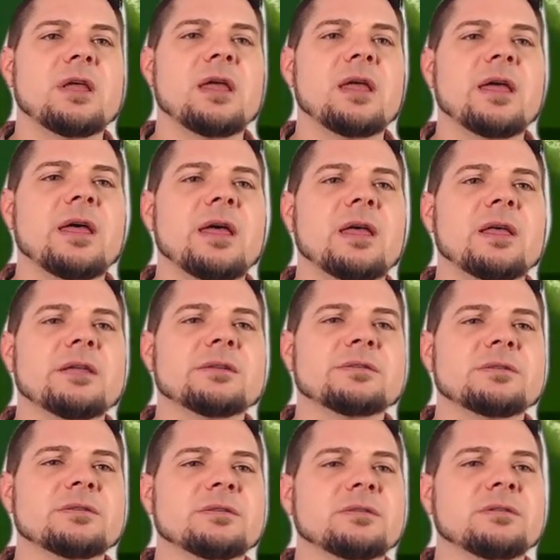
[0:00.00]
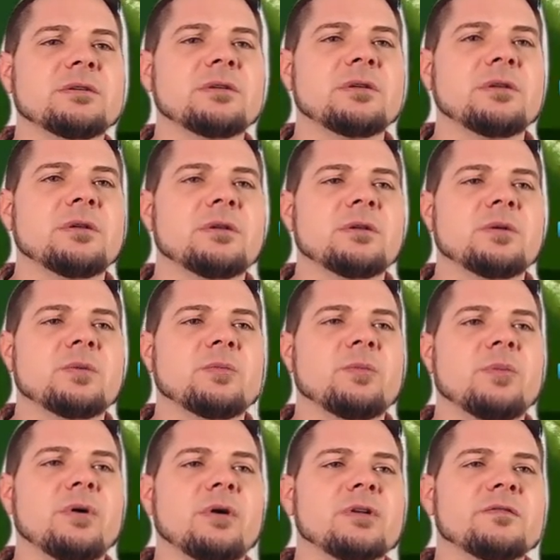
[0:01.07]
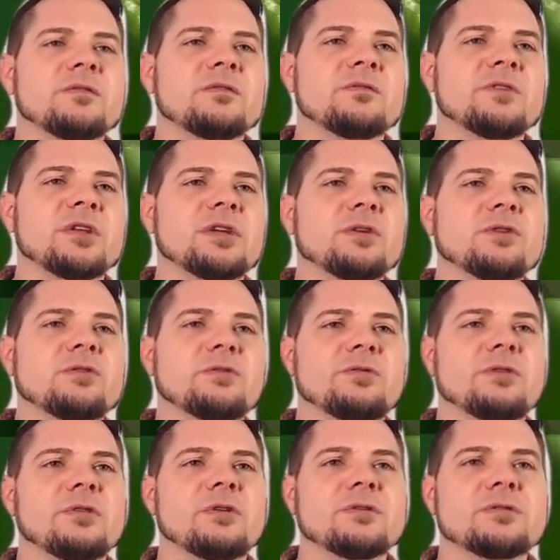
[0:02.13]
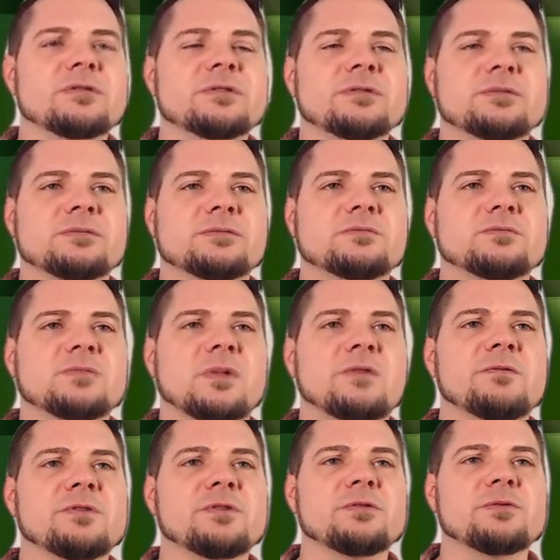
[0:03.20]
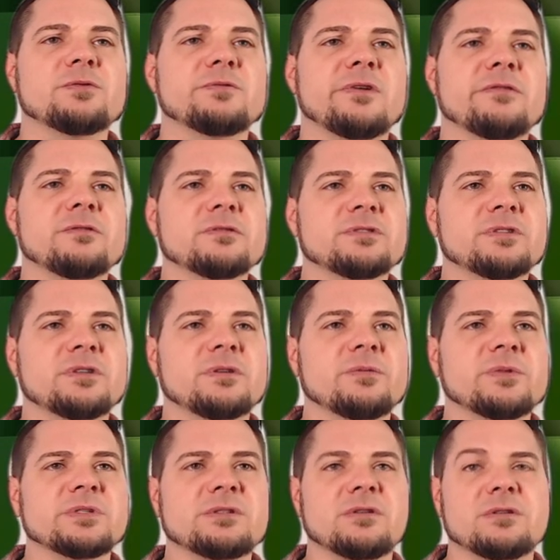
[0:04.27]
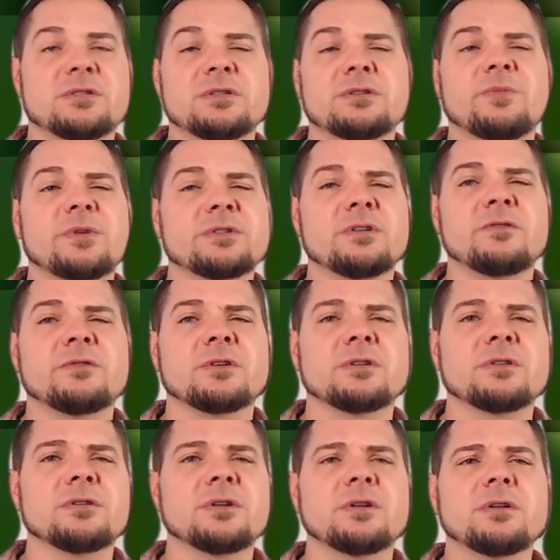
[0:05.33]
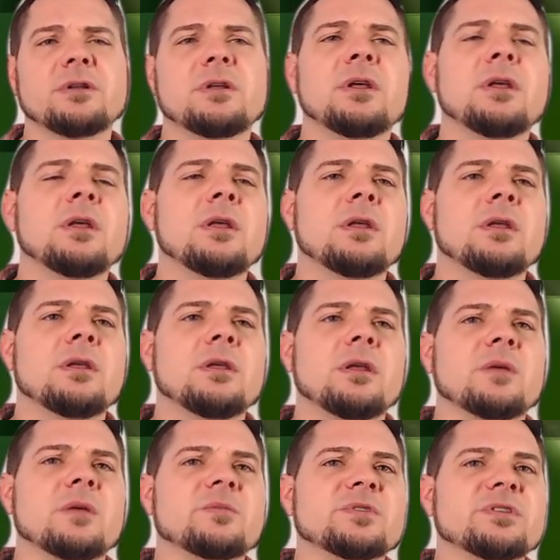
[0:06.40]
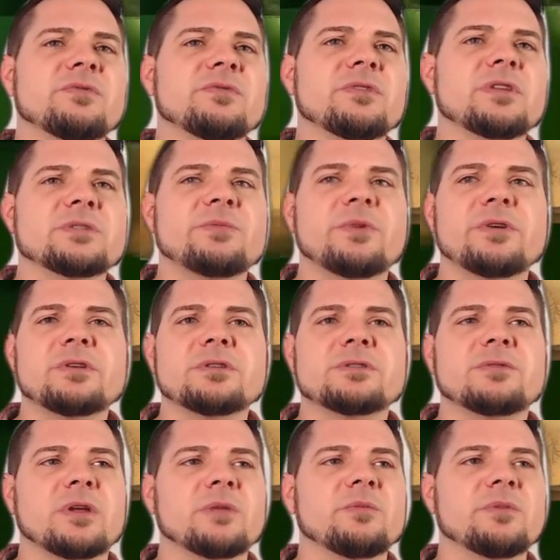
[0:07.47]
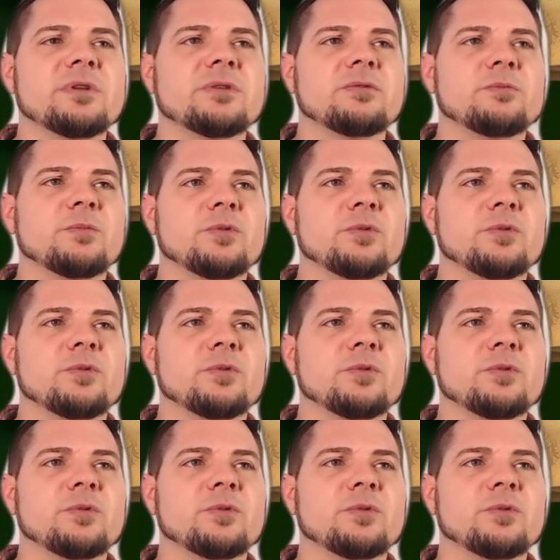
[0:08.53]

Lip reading: as part of the video for those of you who've never seen a resurgence, myself included, just for the experience, so I can be more